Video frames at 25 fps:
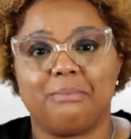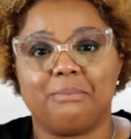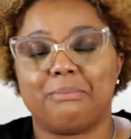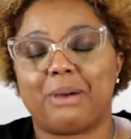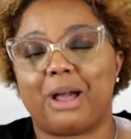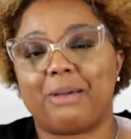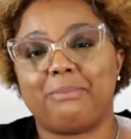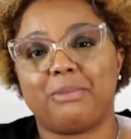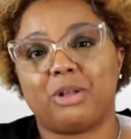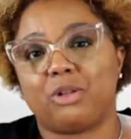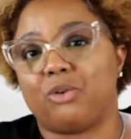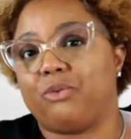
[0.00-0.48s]

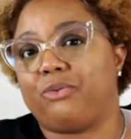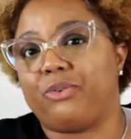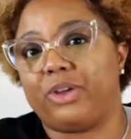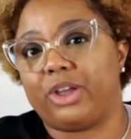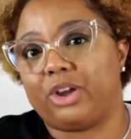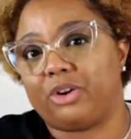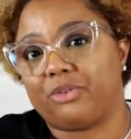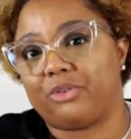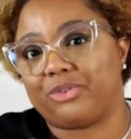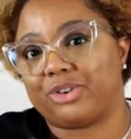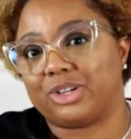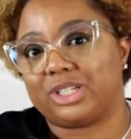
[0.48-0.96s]
my middle
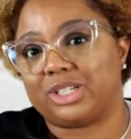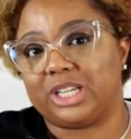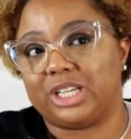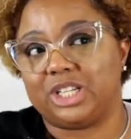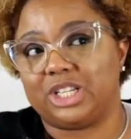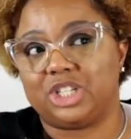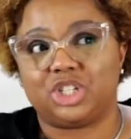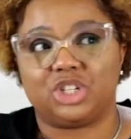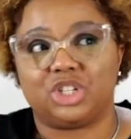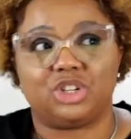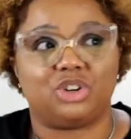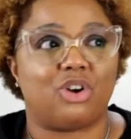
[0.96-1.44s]
finger for
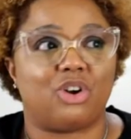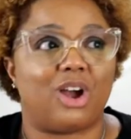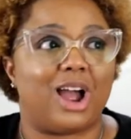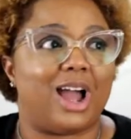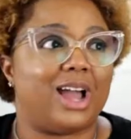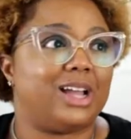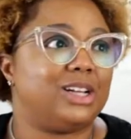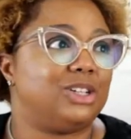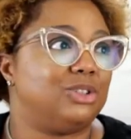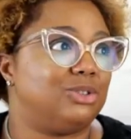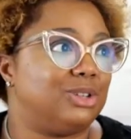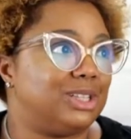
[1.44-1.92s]
tension, or
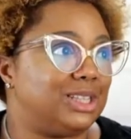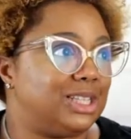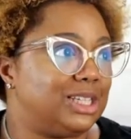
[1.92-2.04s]
I do